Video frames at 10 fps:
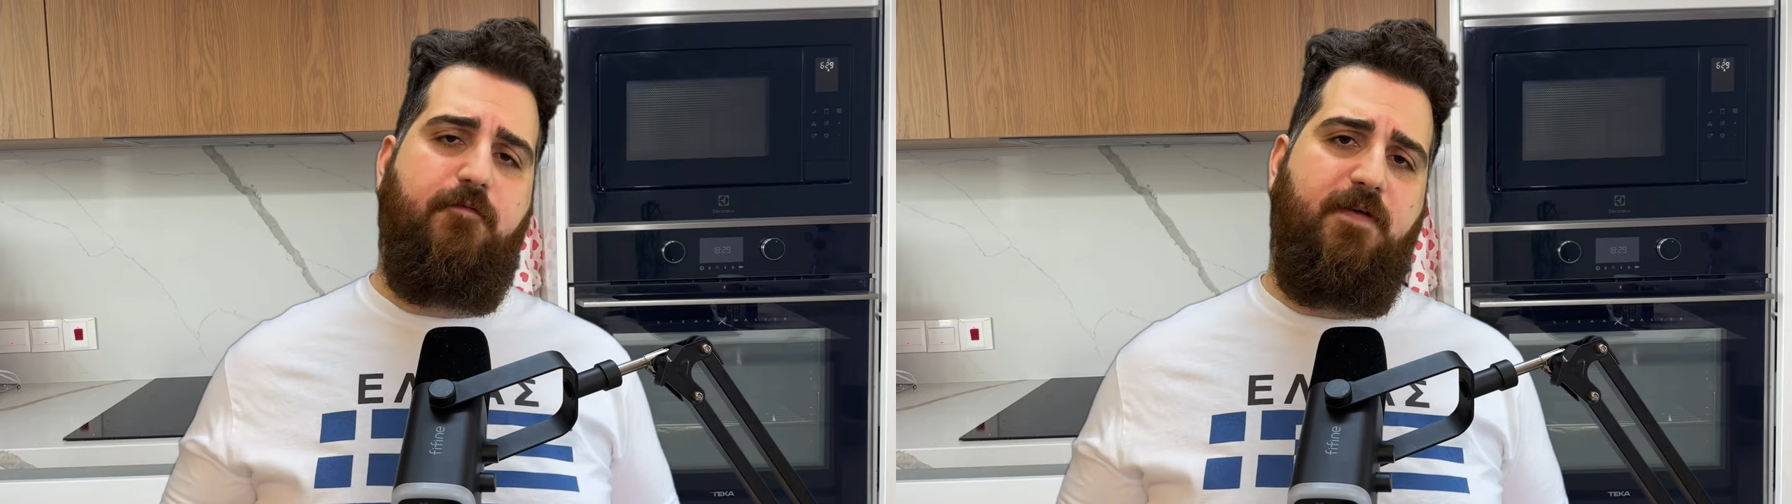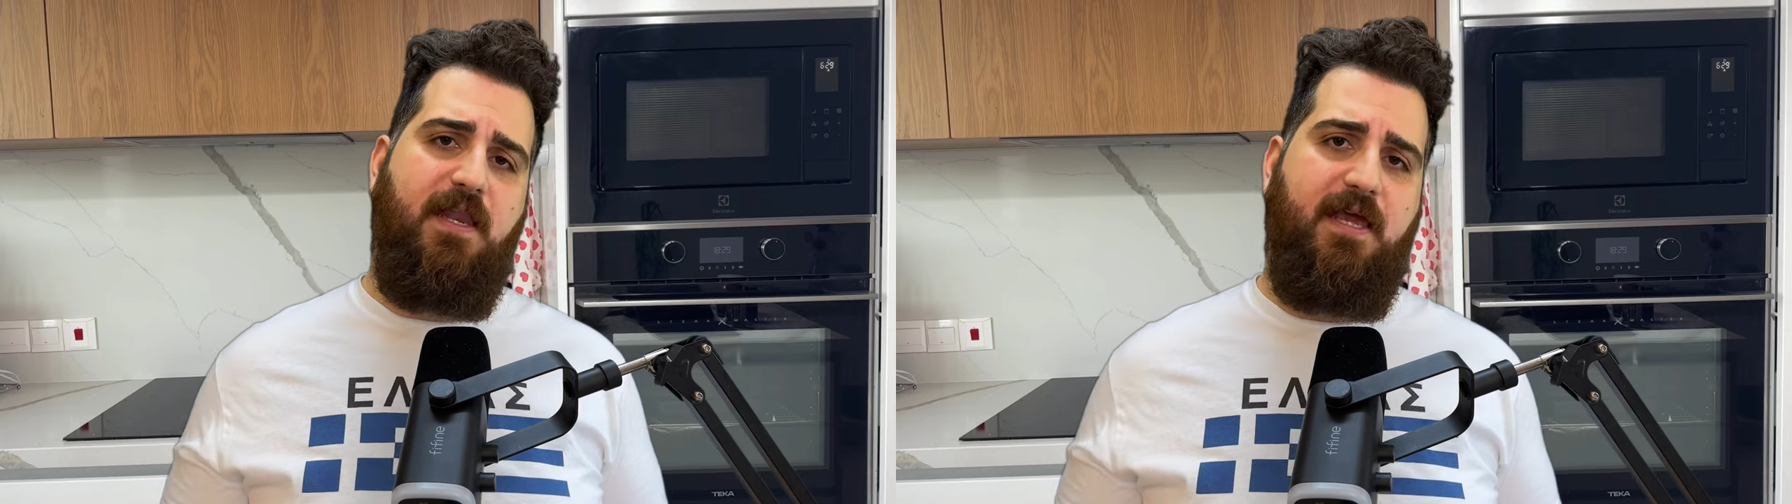
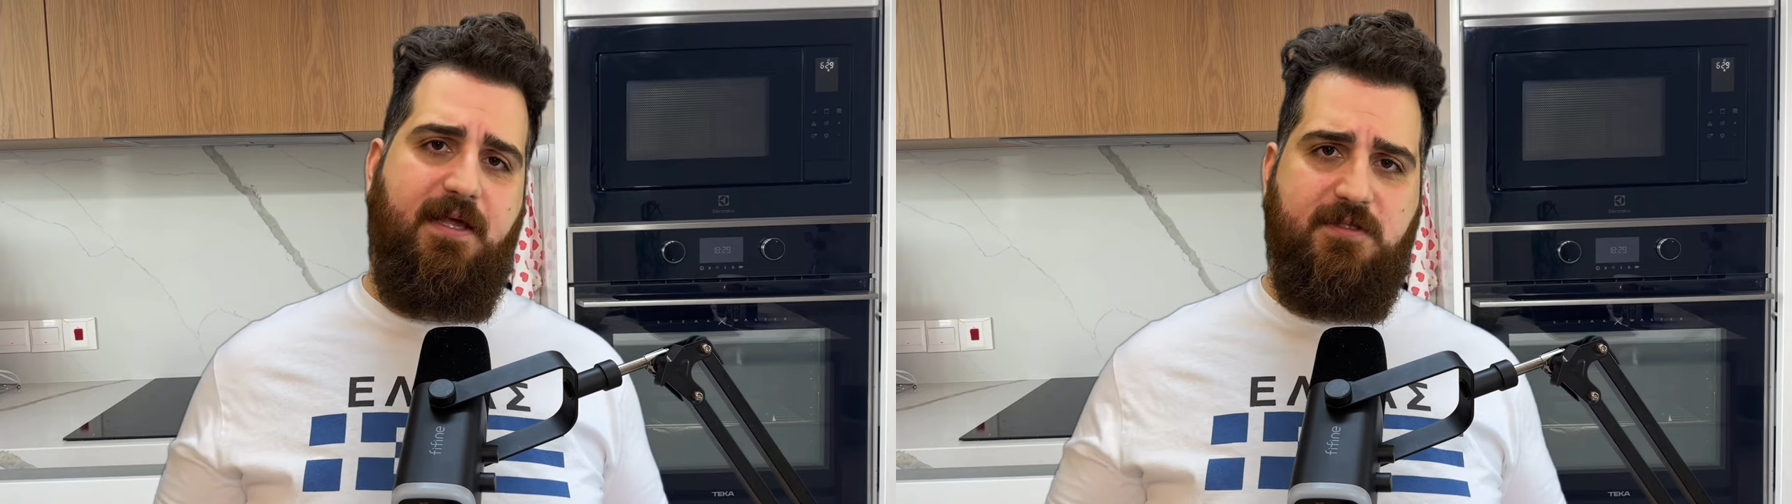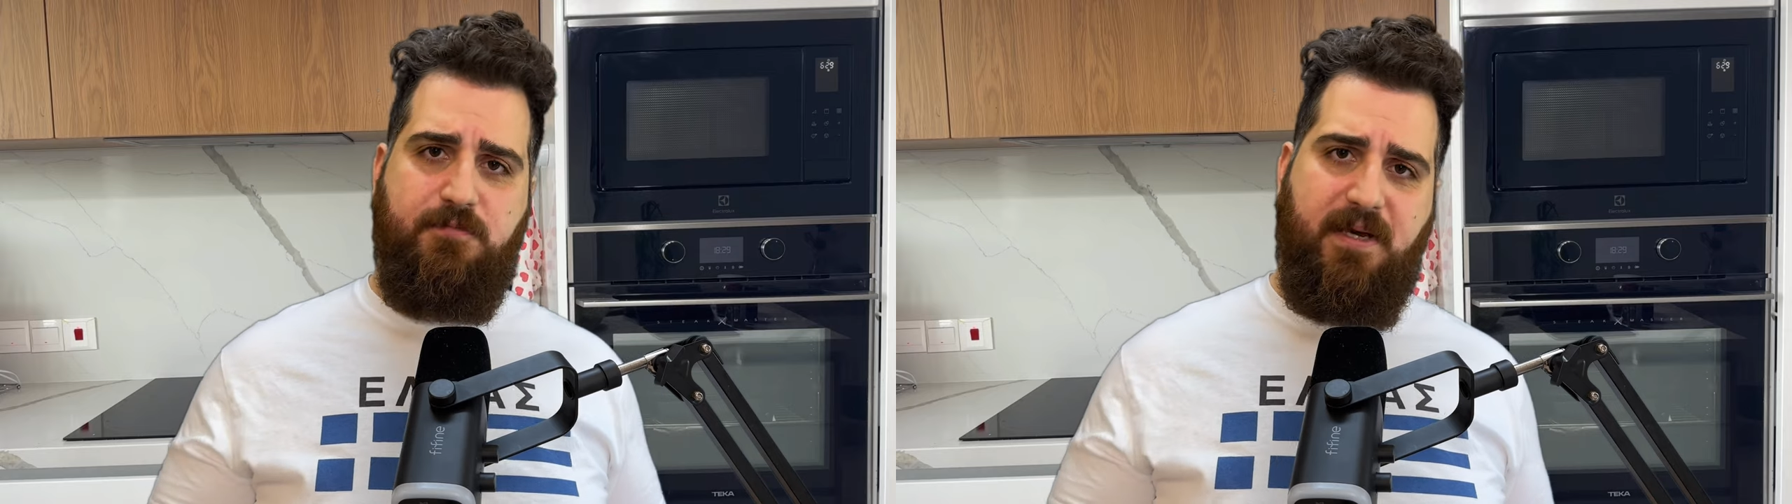filling
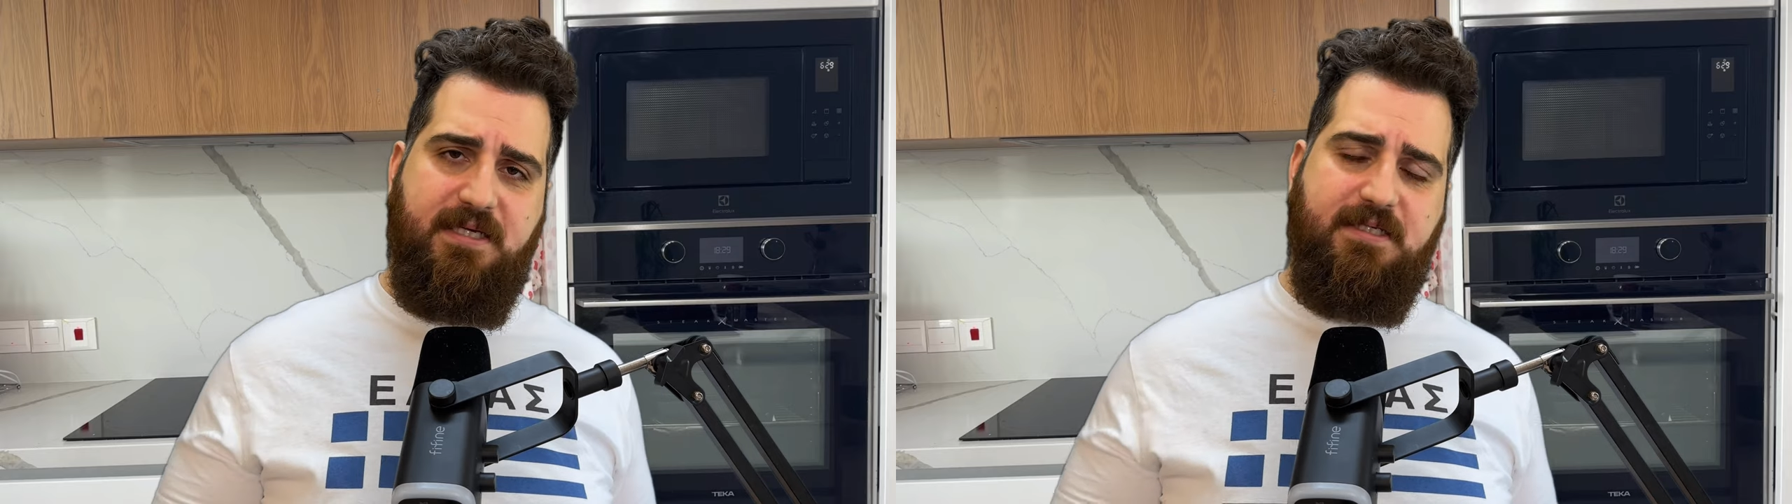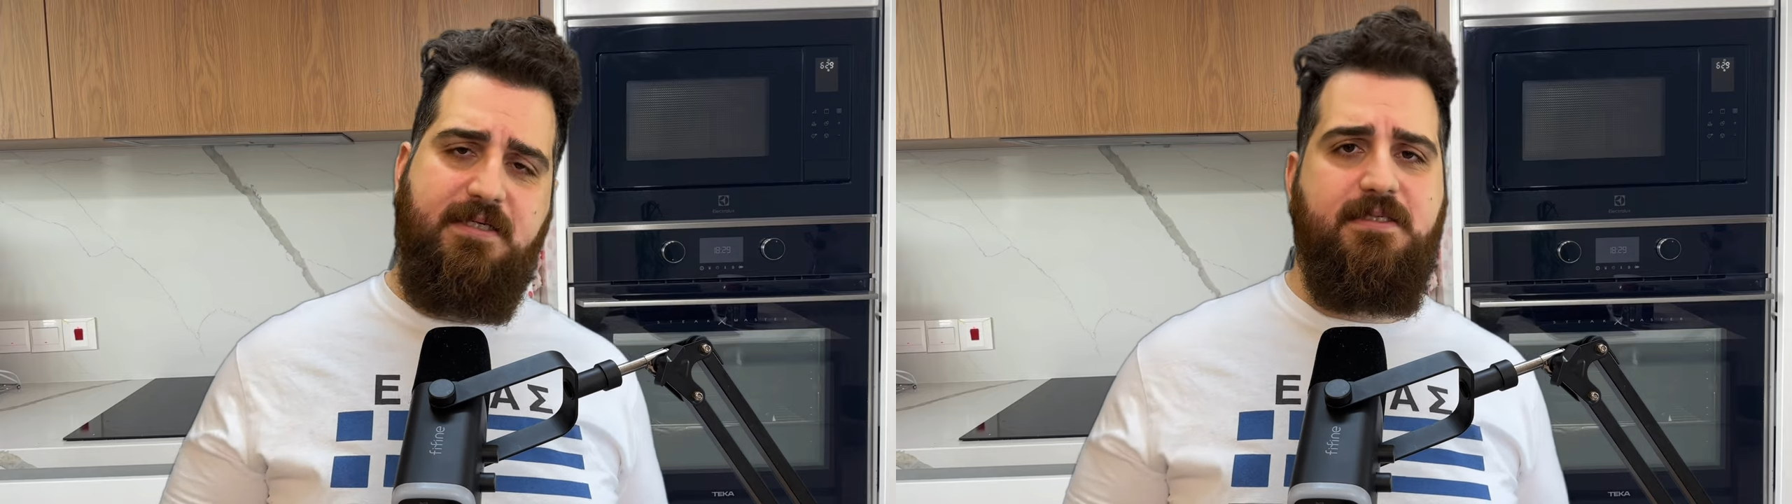and
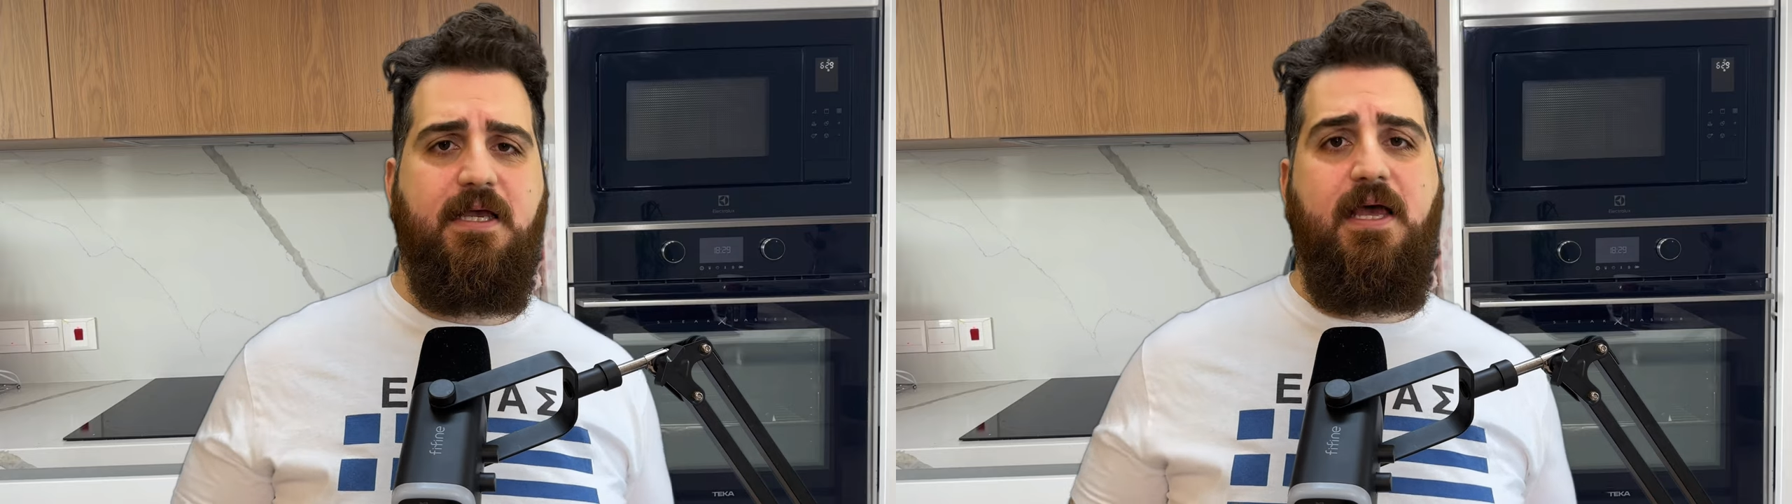spices,